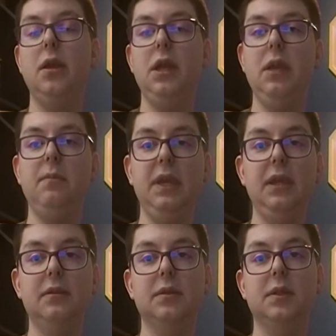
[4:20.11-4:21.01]
it
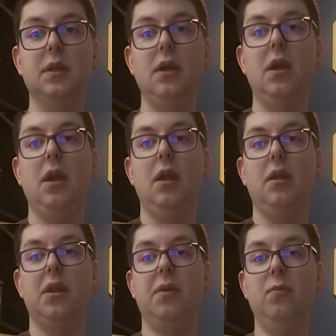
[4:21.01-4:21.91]
means
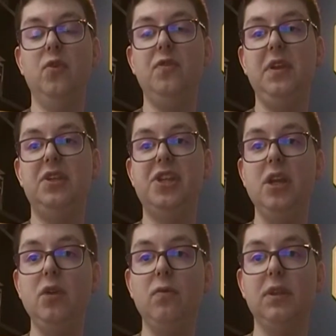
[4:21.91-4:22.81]
that the movie
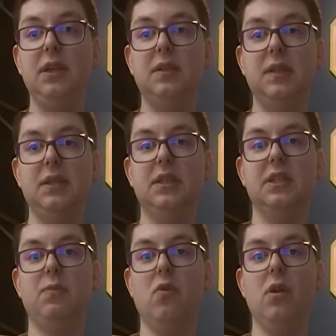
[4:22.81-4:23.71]
genuinely sets its
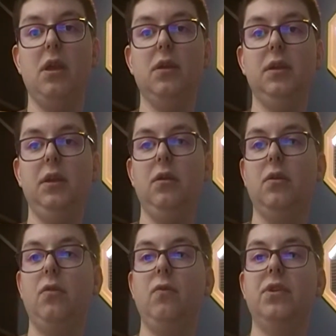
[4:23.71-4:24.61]
morality
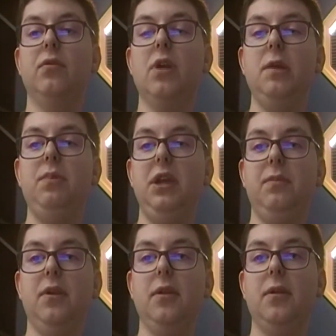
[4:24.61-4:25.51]
with the right
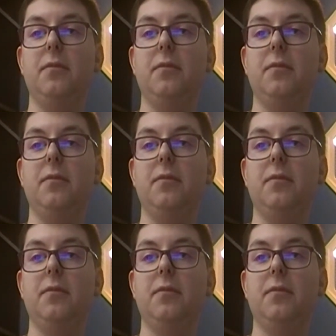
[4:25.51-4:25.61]
people.